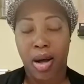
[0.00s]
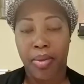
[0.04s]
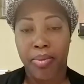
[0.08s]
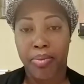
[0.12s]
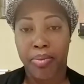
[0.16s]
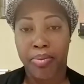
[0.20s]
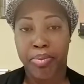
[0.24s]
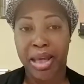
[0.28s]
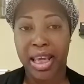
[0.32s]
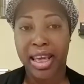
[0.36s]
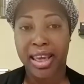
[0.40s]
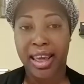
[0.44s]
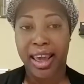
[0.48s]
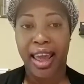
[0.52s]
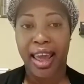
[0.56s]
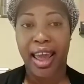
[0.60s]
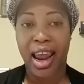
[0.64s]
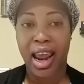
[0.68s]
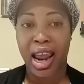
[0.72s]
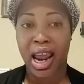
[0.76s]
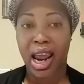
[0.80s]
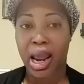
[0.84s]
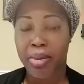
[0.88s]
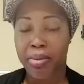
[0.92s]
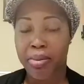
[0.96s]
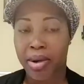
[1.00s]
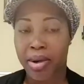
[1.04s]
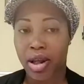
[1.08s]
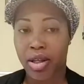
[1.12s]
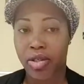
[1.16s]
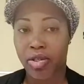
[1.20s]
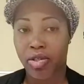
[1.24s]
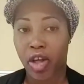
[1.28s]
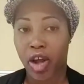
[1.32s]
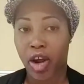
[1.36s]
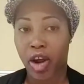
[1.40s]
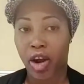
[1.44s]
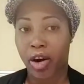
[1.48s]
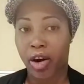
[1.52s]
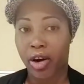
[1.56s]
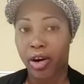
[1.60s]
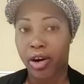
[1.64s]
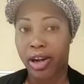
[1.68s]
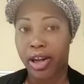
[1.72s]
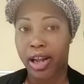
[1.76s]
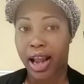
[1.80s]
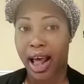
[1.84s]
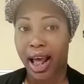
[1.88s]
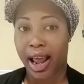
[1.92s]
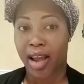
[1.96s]
became their
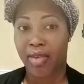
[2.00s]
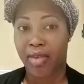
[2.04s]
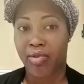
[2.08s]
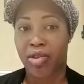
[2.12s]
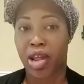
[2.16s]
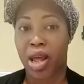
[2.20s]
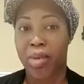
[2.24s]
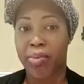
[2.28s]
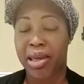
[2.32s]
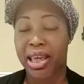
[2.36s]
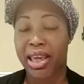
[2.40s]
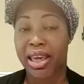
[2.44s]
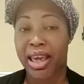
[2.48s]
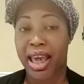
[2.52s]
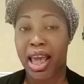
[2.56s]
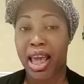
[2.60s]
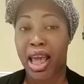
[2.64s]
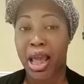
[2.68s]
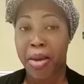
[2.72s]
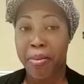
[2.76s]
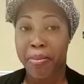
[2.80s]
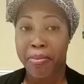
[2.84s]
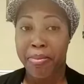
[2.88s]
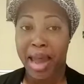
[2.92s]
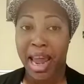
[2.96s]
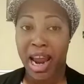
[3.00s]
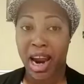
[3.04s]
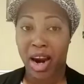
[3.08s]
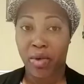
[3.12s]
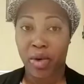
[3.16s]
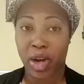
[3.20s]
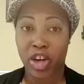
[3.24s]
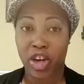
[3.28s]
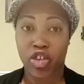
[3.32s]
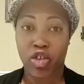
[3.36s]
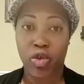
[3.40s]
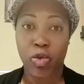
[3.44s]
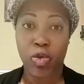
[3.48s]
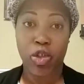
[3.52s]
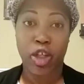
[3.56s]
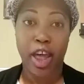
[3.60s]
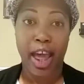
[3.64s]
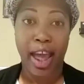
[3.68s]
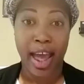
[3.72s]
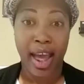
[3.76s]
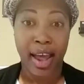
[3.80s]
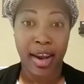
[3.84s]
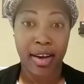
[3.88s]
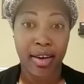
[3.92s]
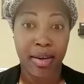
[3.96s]
life. They became married to
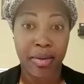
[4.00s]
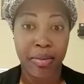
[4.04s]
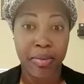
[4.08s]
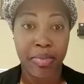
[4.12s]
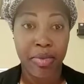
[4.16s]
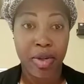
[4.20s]
that.